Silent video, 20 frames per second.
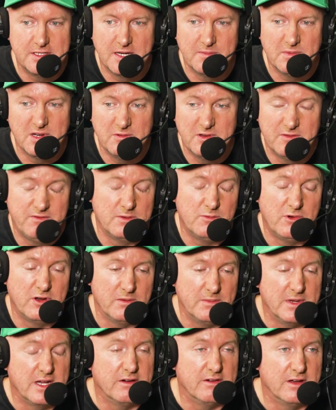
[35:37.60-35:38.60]
segment, from
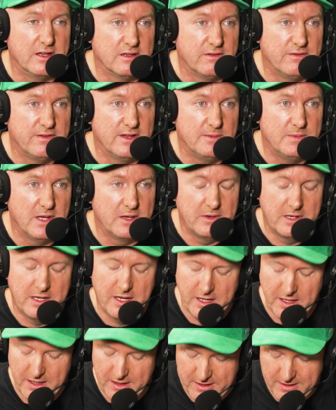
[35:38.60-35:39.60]
what I'm hearing, the feedback we're
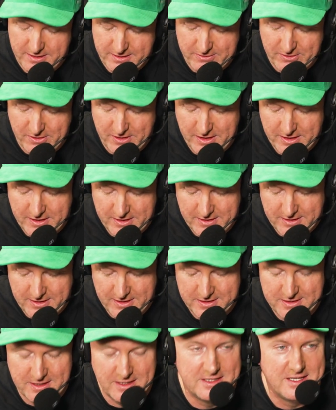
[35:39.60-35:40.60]
getting, all right?
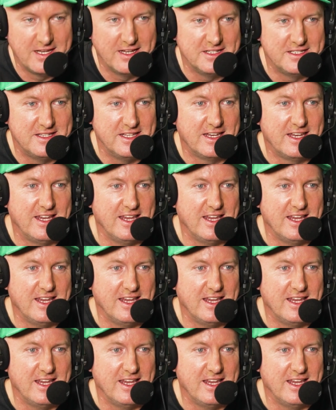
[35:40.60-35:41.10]
It's, it's, it's the